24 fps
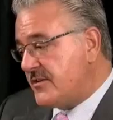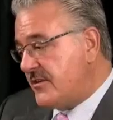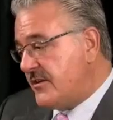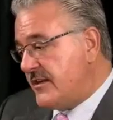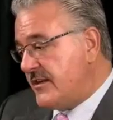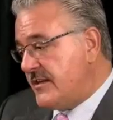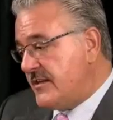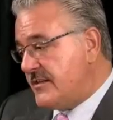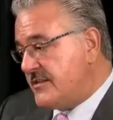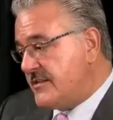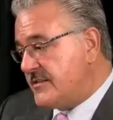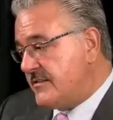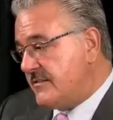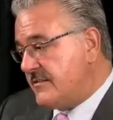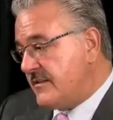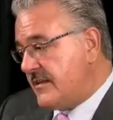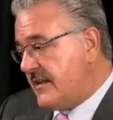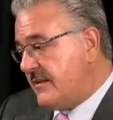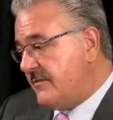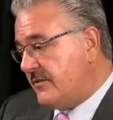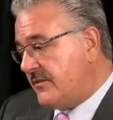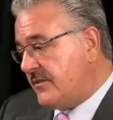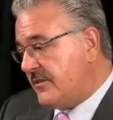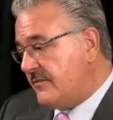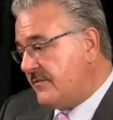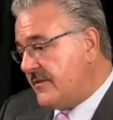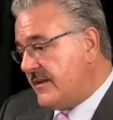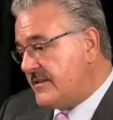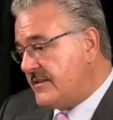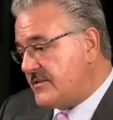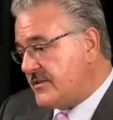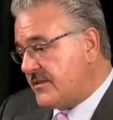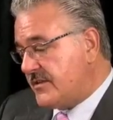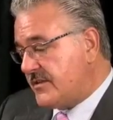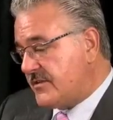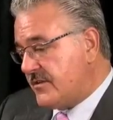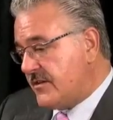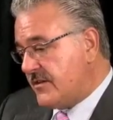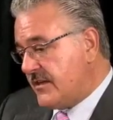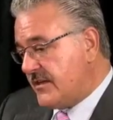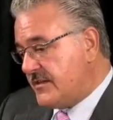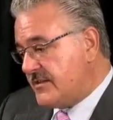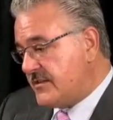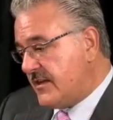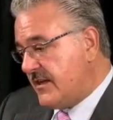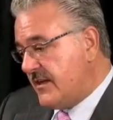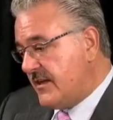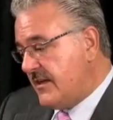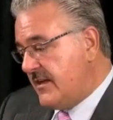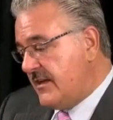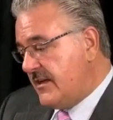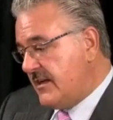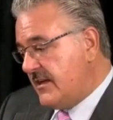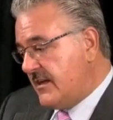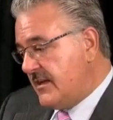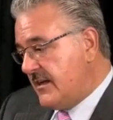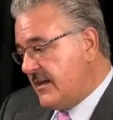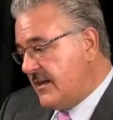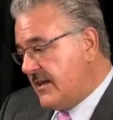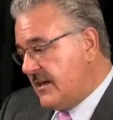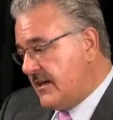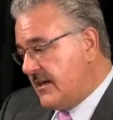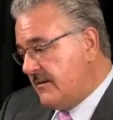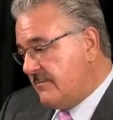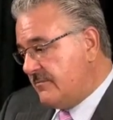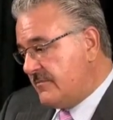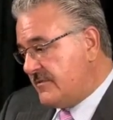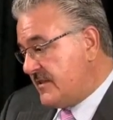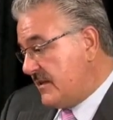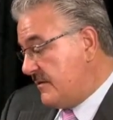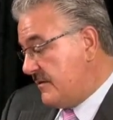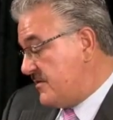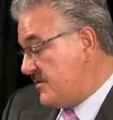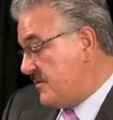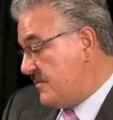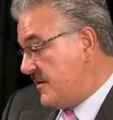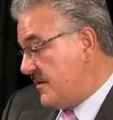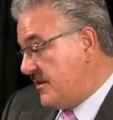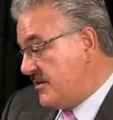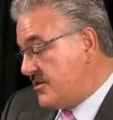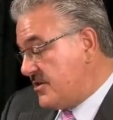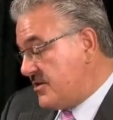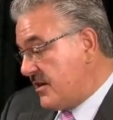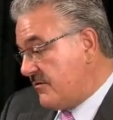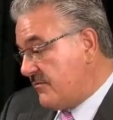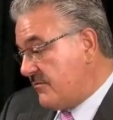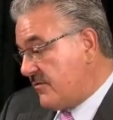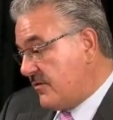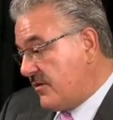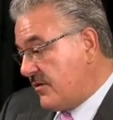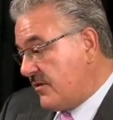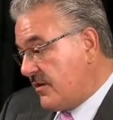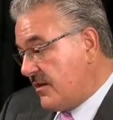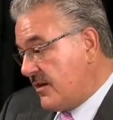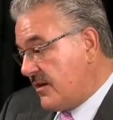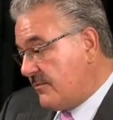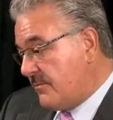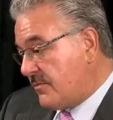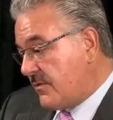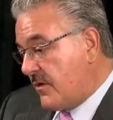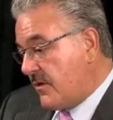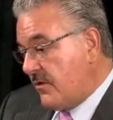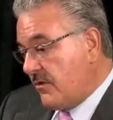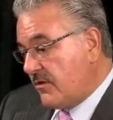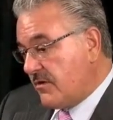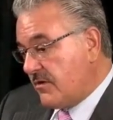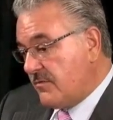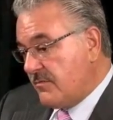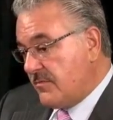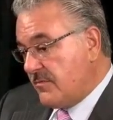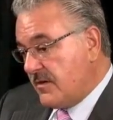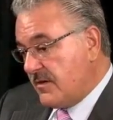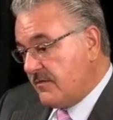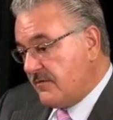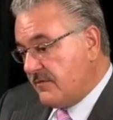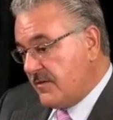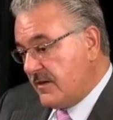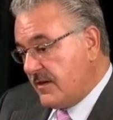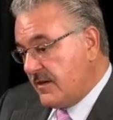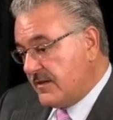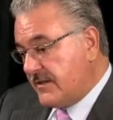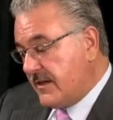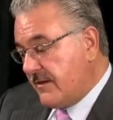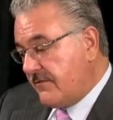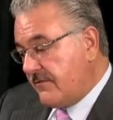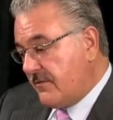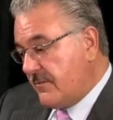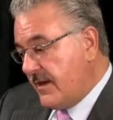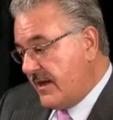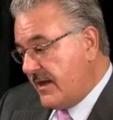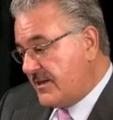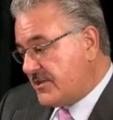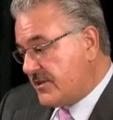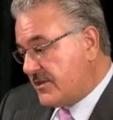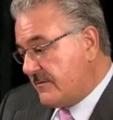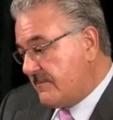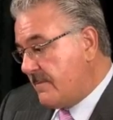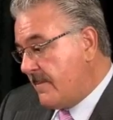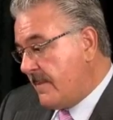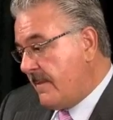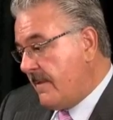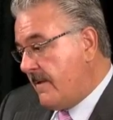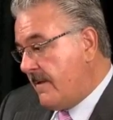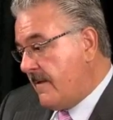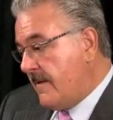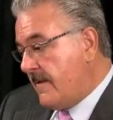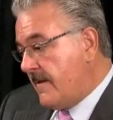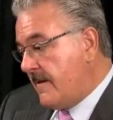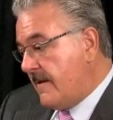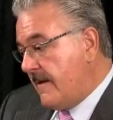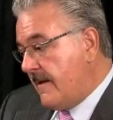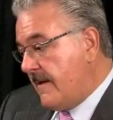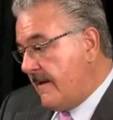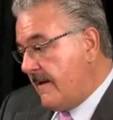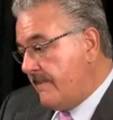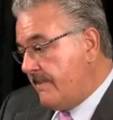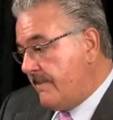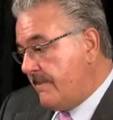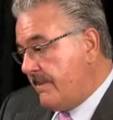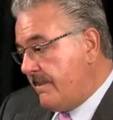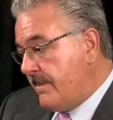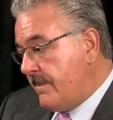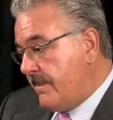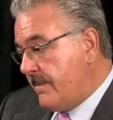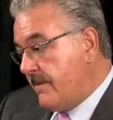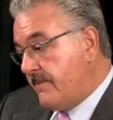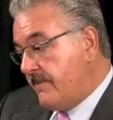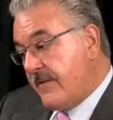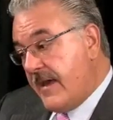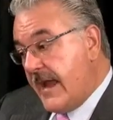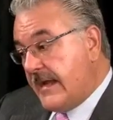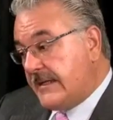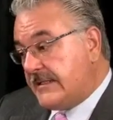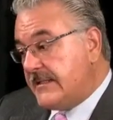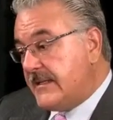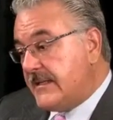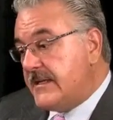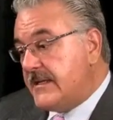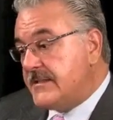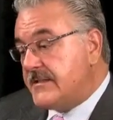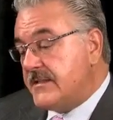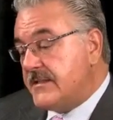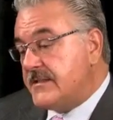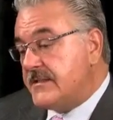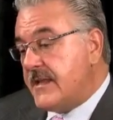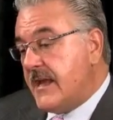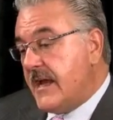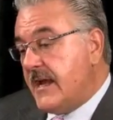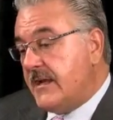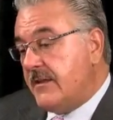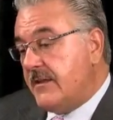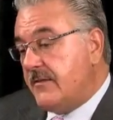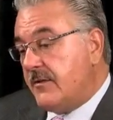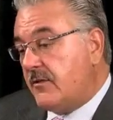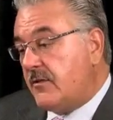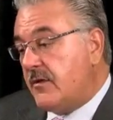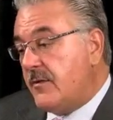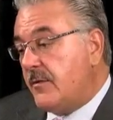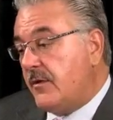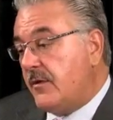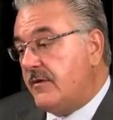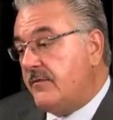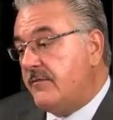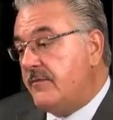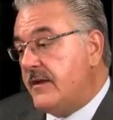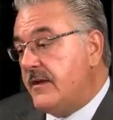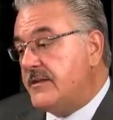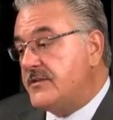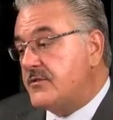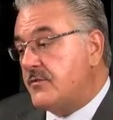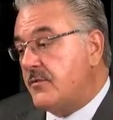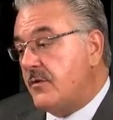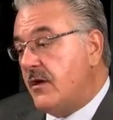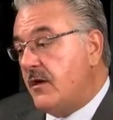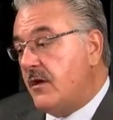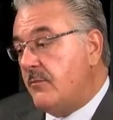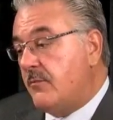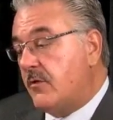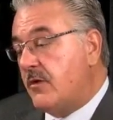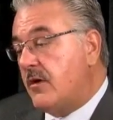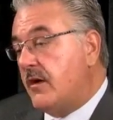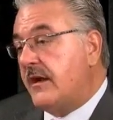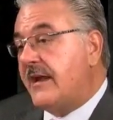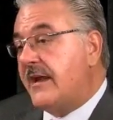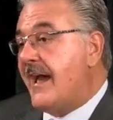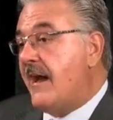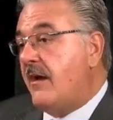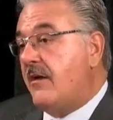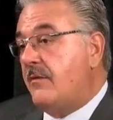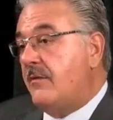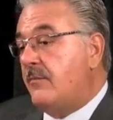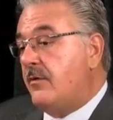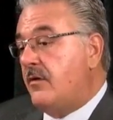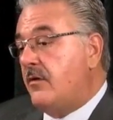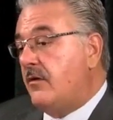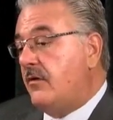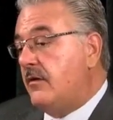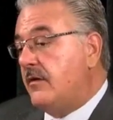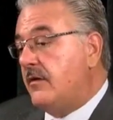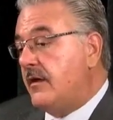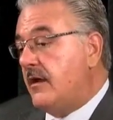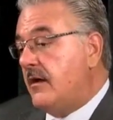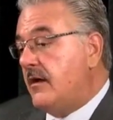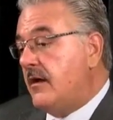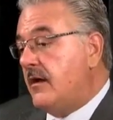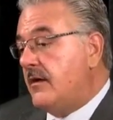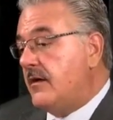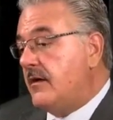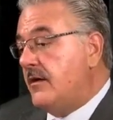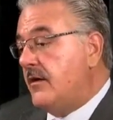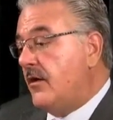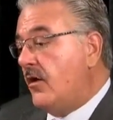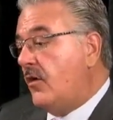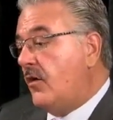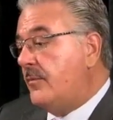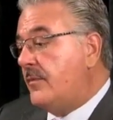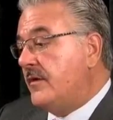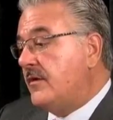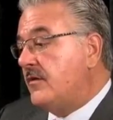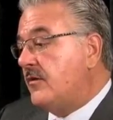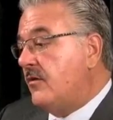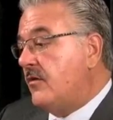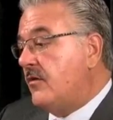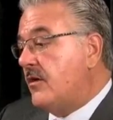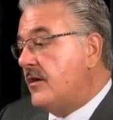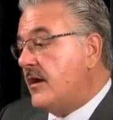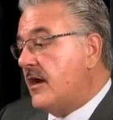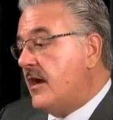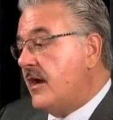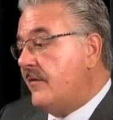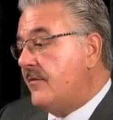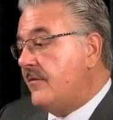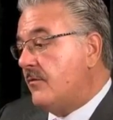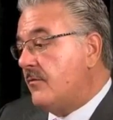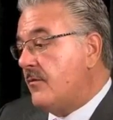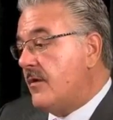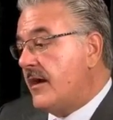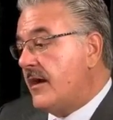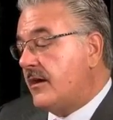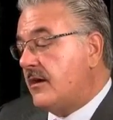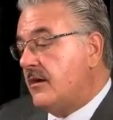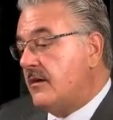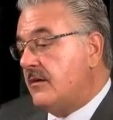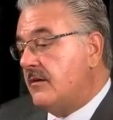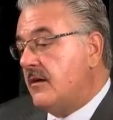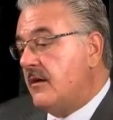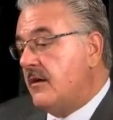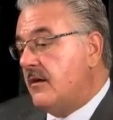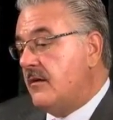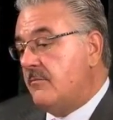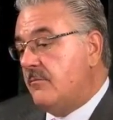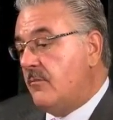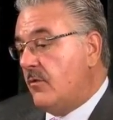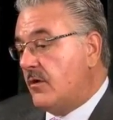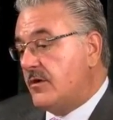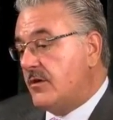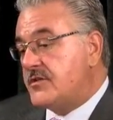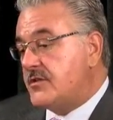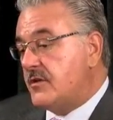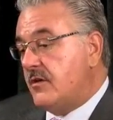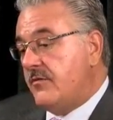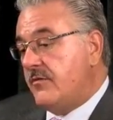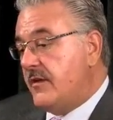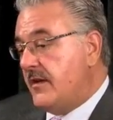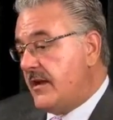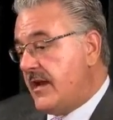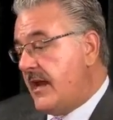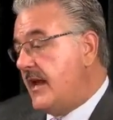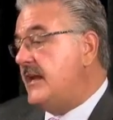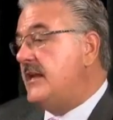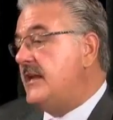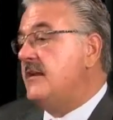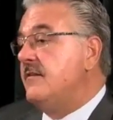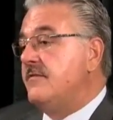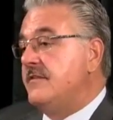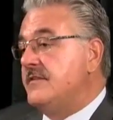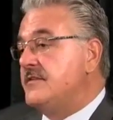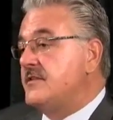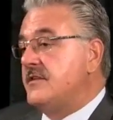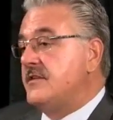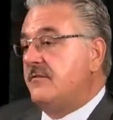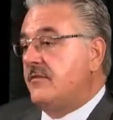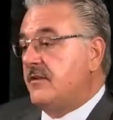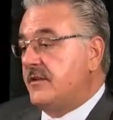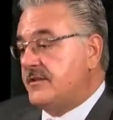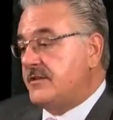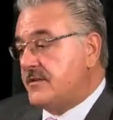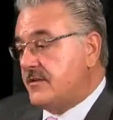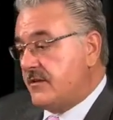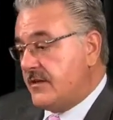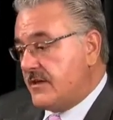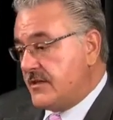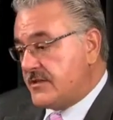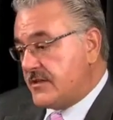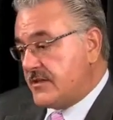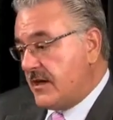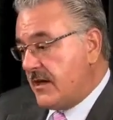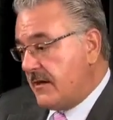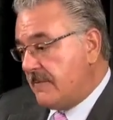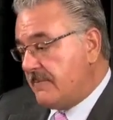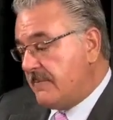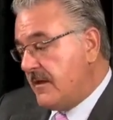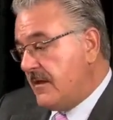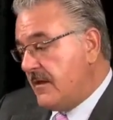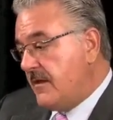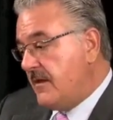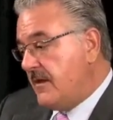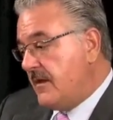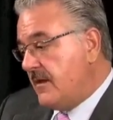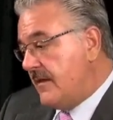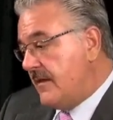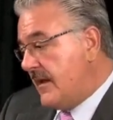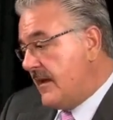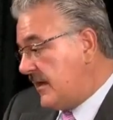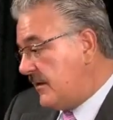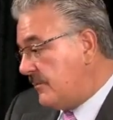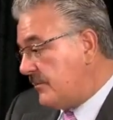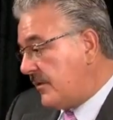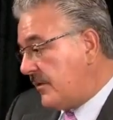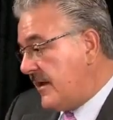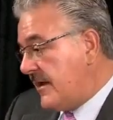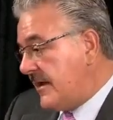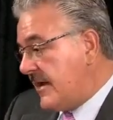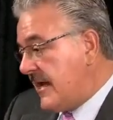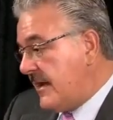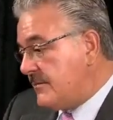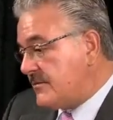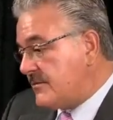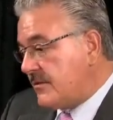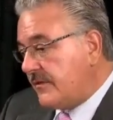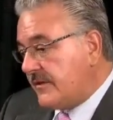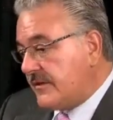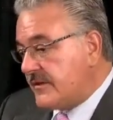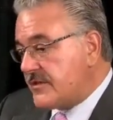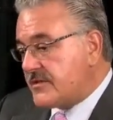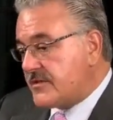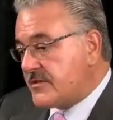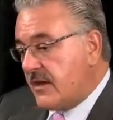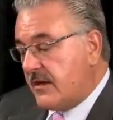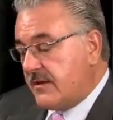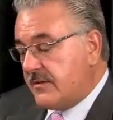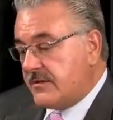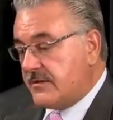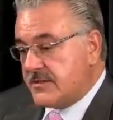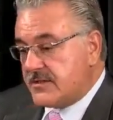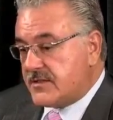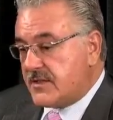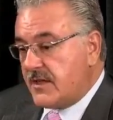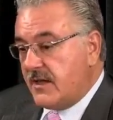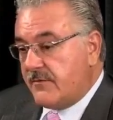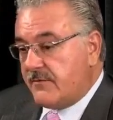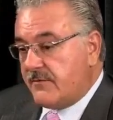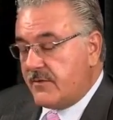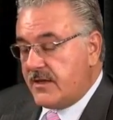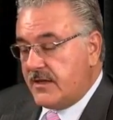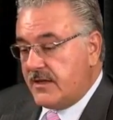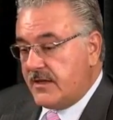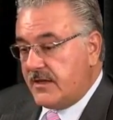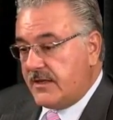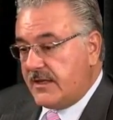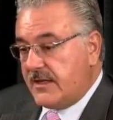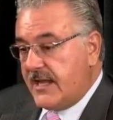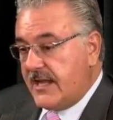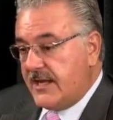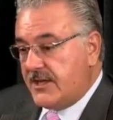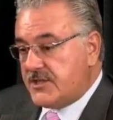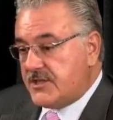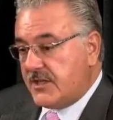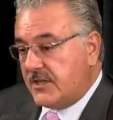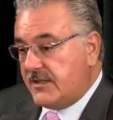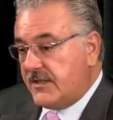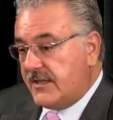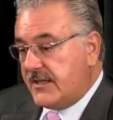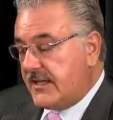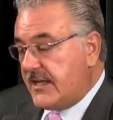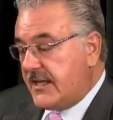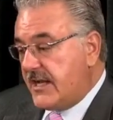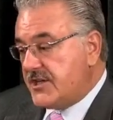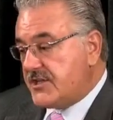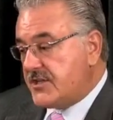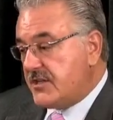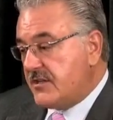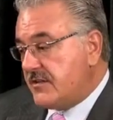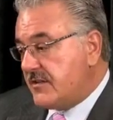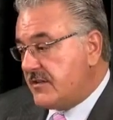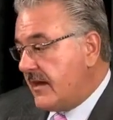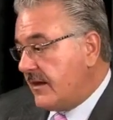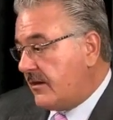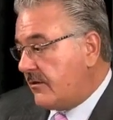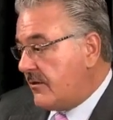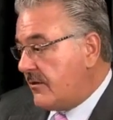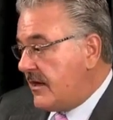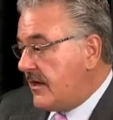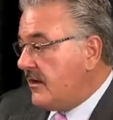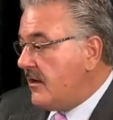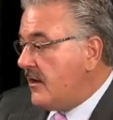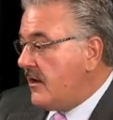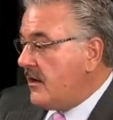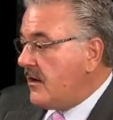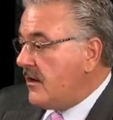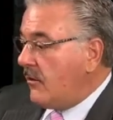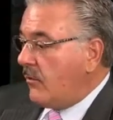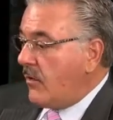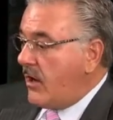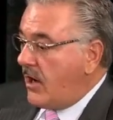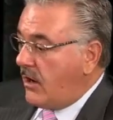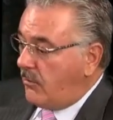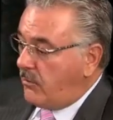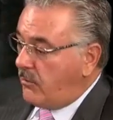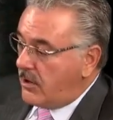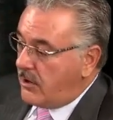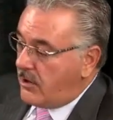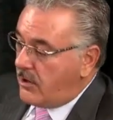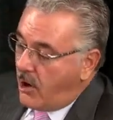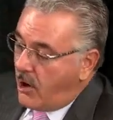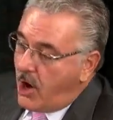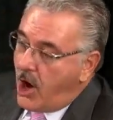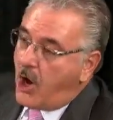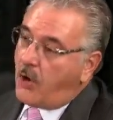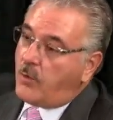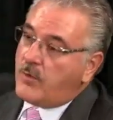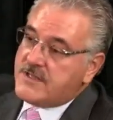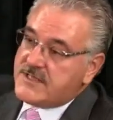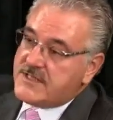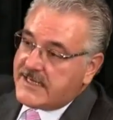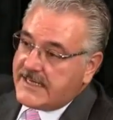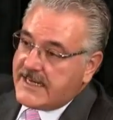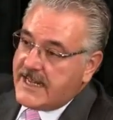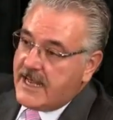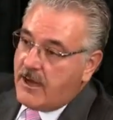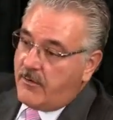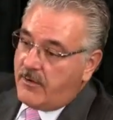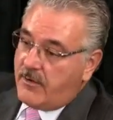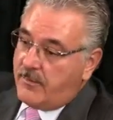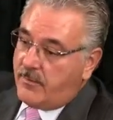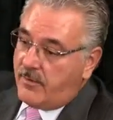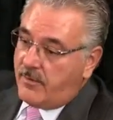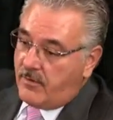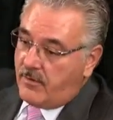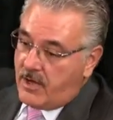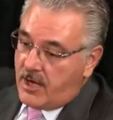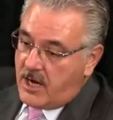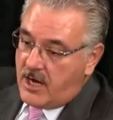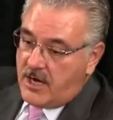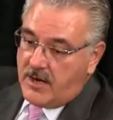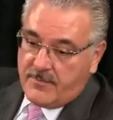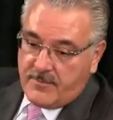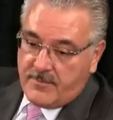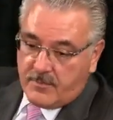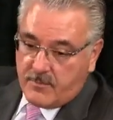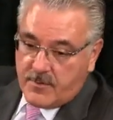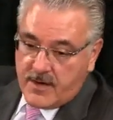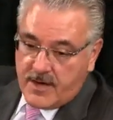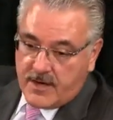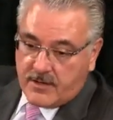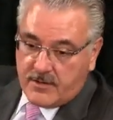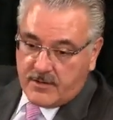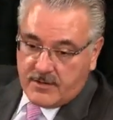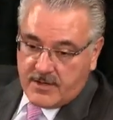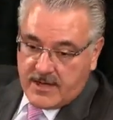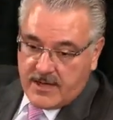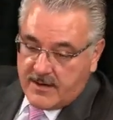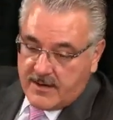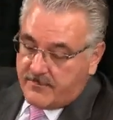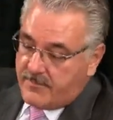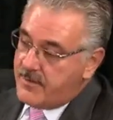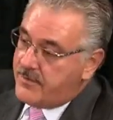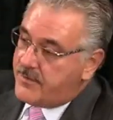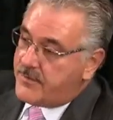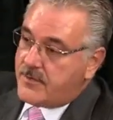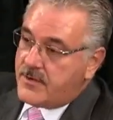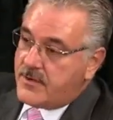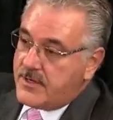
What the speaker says: attorneys and evil defense attorneys. Seems to be a general program of defamation. The fact is that in the criminal defense realm, we're accountable in open court on the record more so than any of the civil attorneys are. They can play games with discovery and engage in litigation thuggery, while we're always accountable on the record every